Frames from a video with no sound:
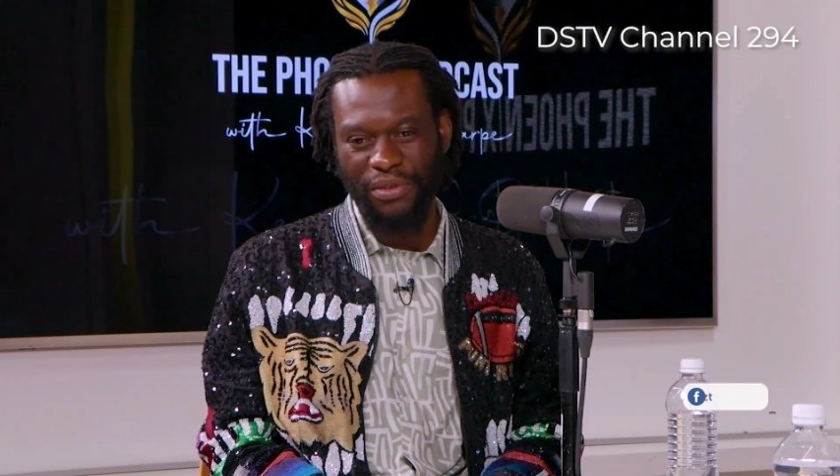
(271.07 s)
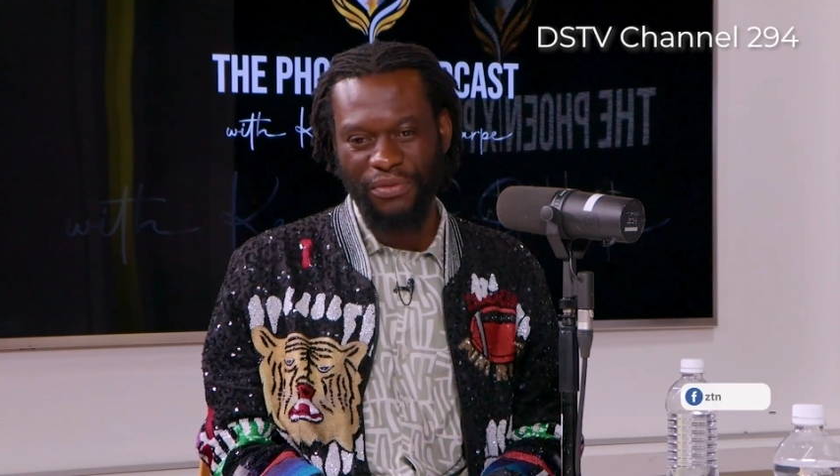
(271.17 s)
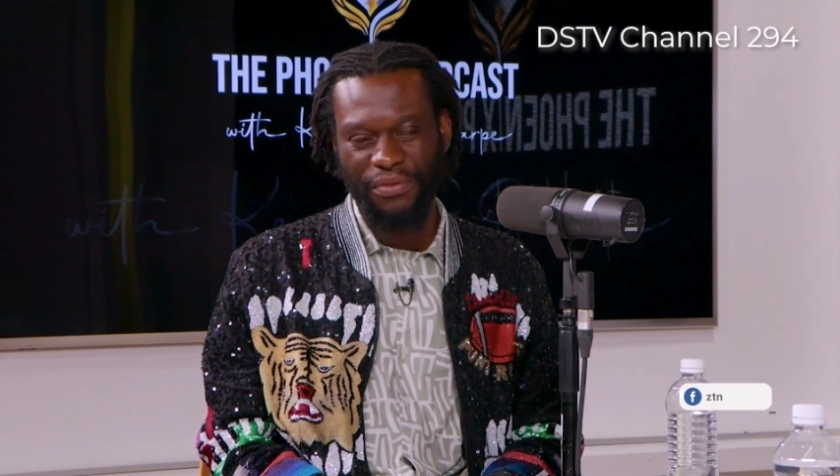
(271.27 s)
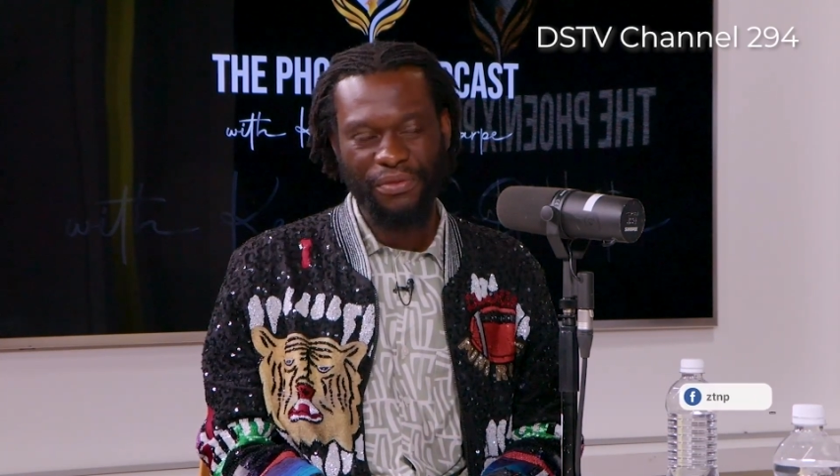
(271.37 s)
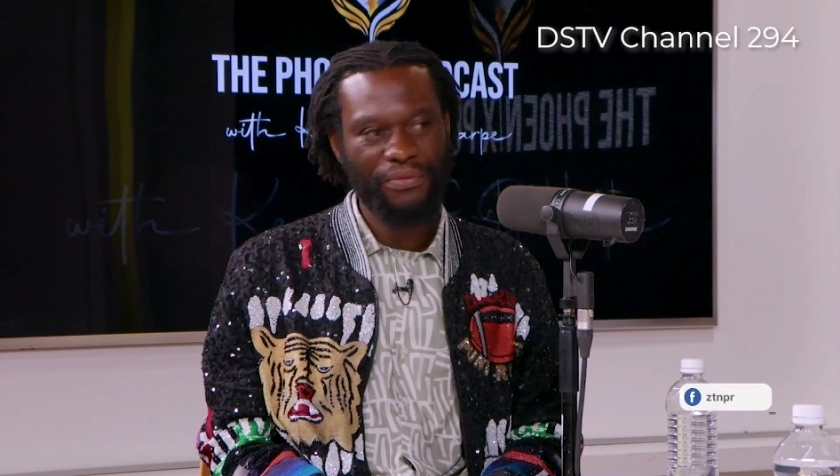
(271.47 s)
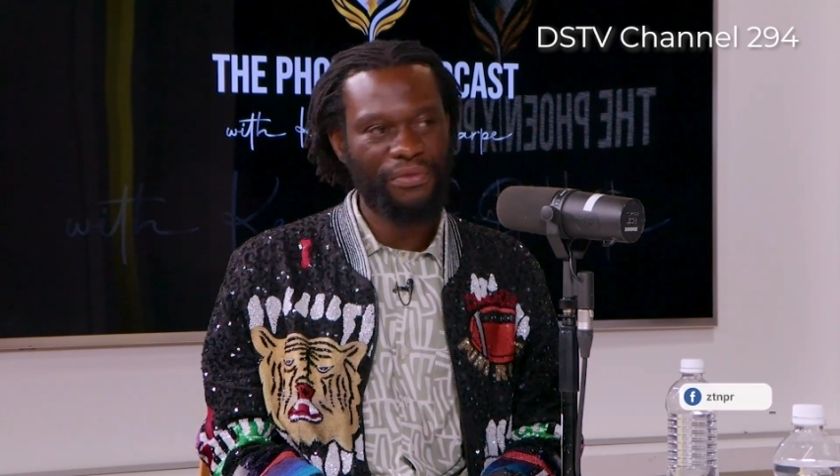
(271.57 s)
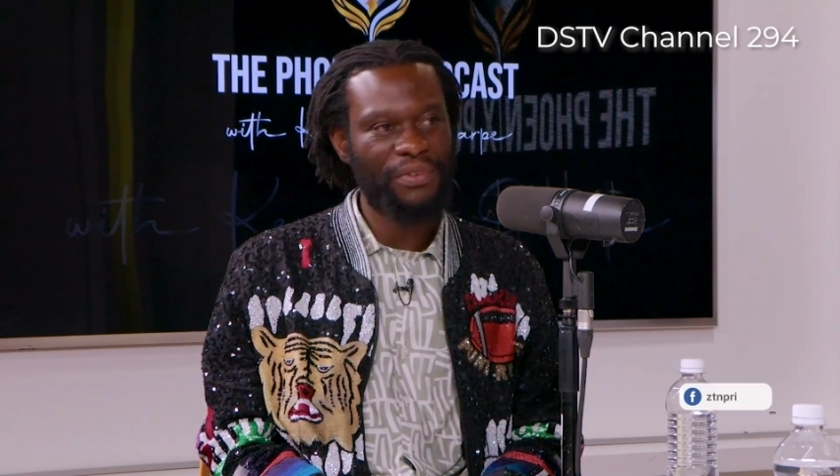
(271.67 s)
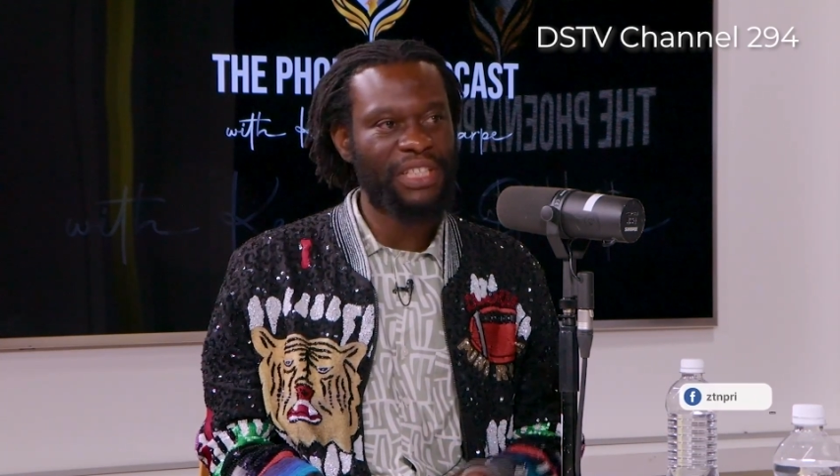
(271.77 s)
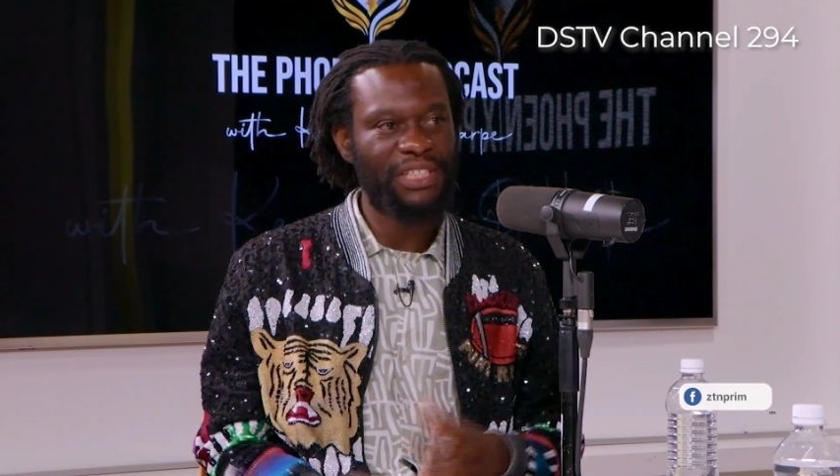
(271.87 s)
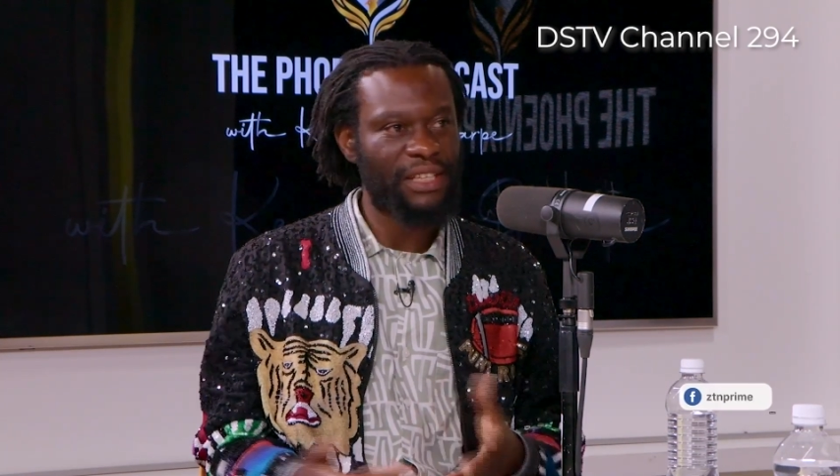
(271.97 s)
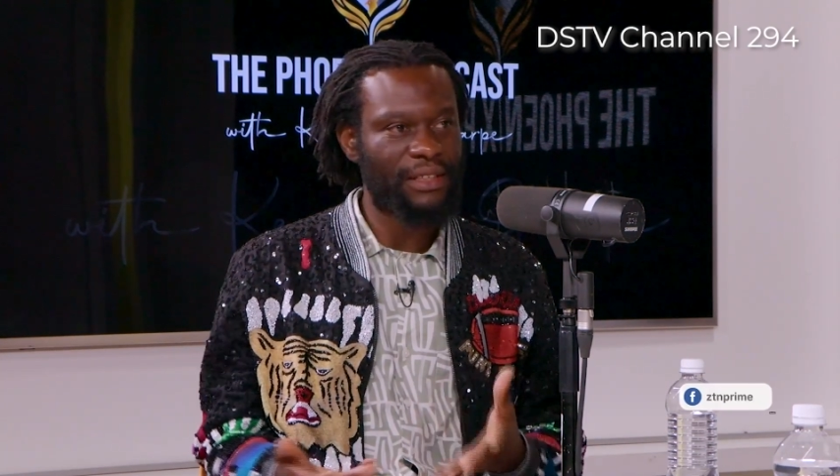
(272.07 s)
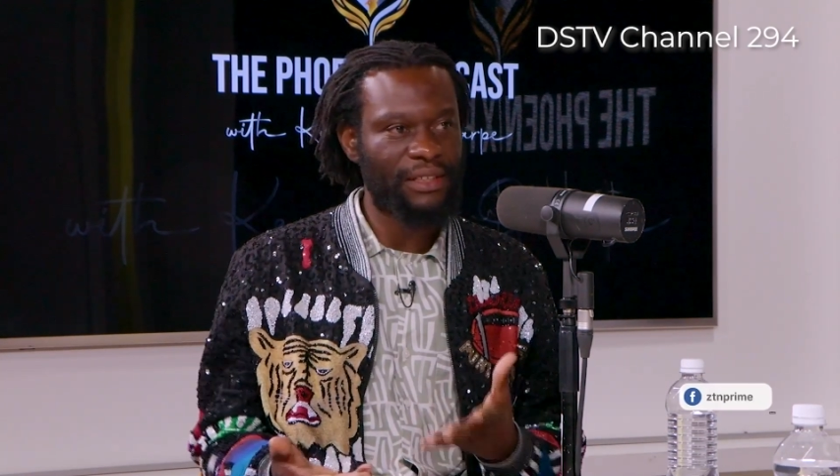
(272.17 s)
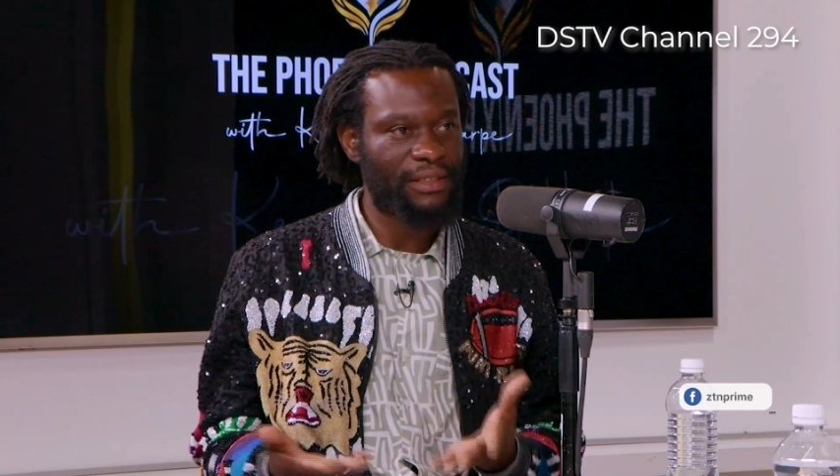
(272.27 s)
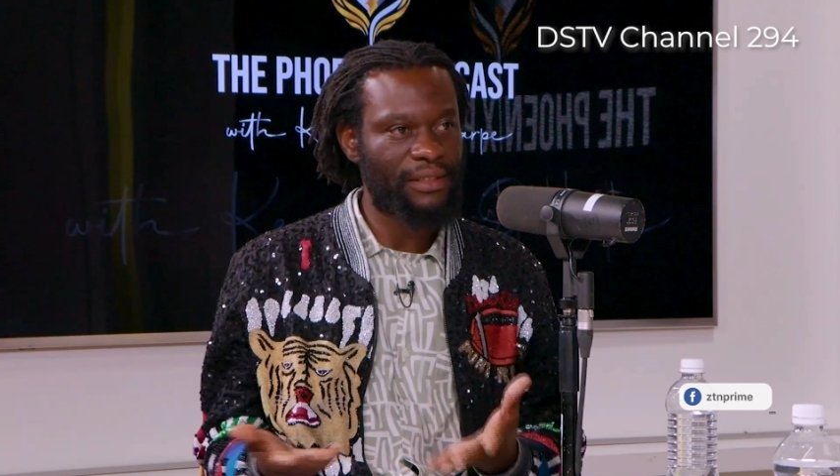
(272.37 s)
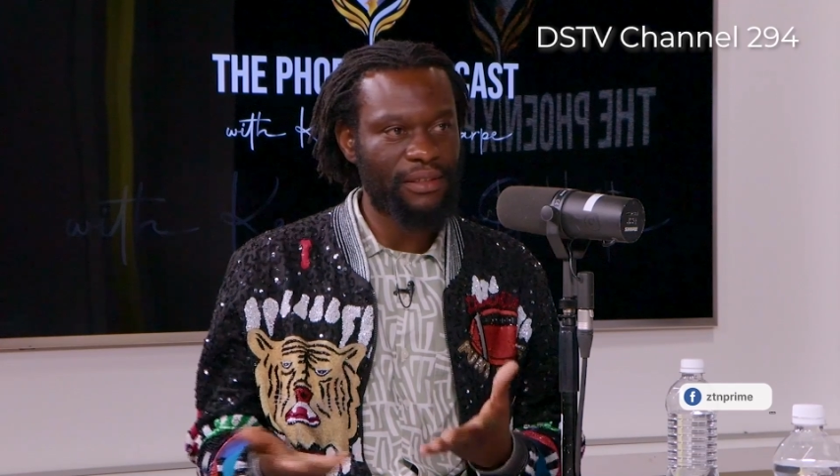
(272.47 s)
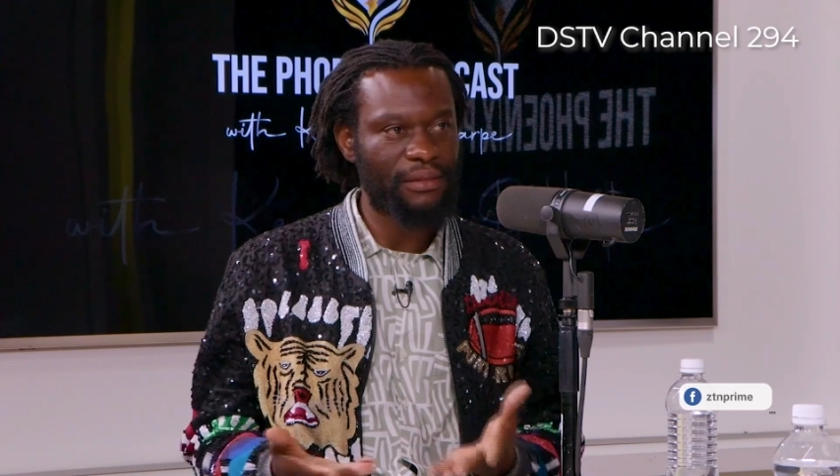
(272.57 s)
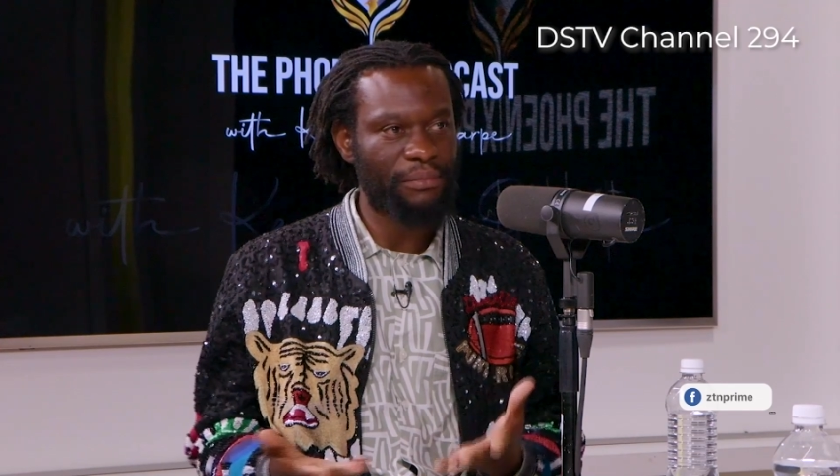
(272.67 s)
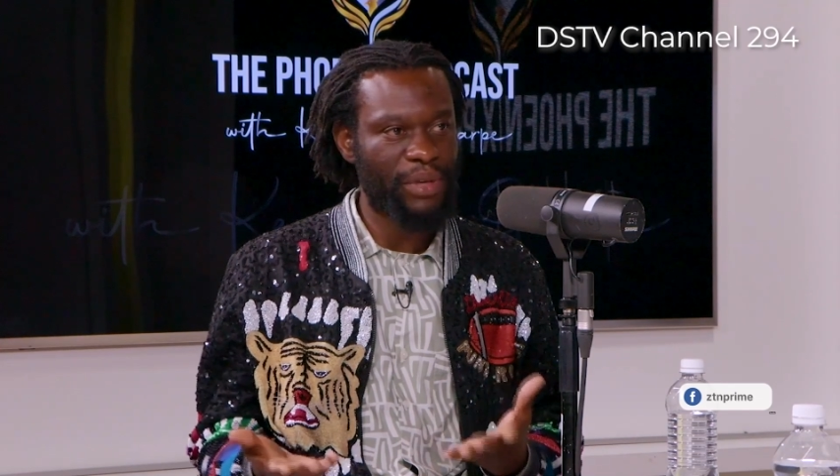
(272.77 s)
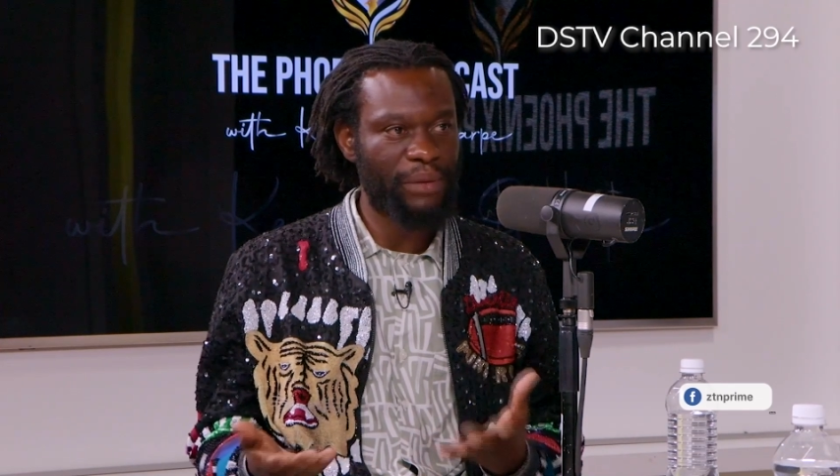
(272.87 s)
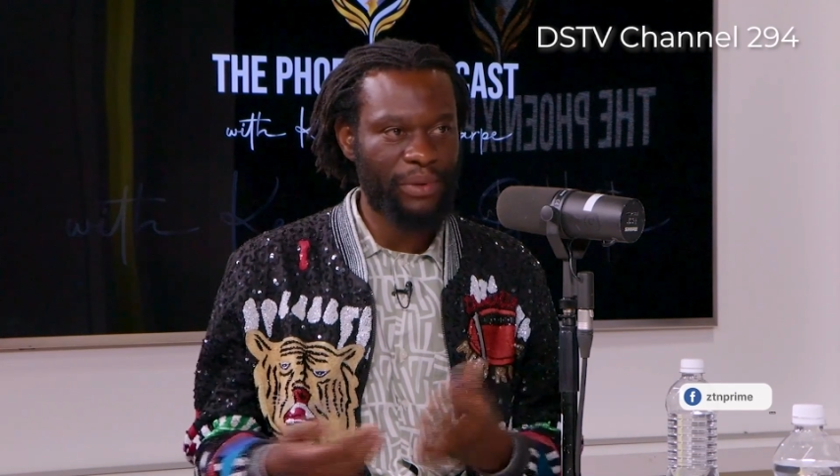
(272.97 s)
of reject
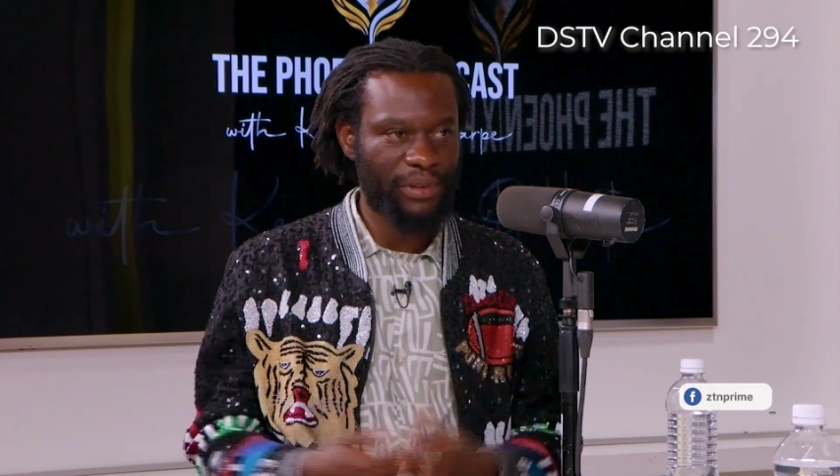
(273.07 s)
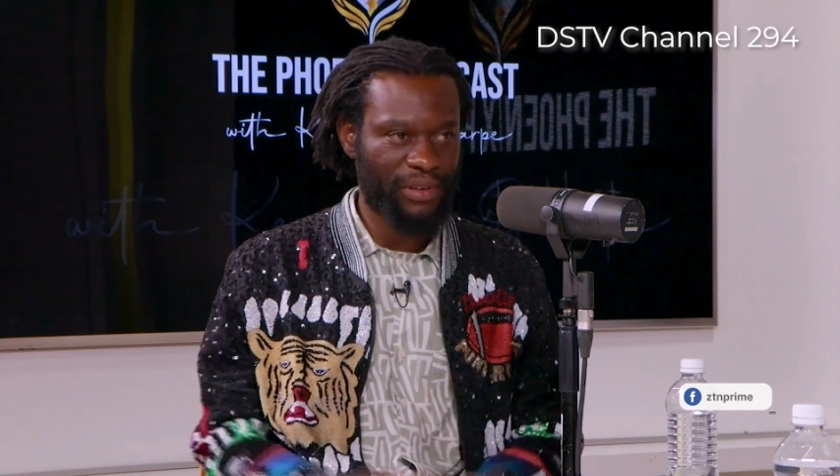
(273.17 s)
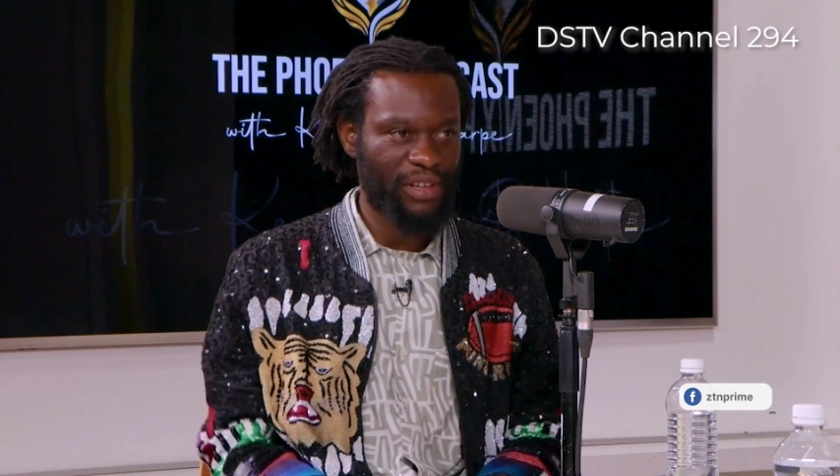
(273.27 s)
paper,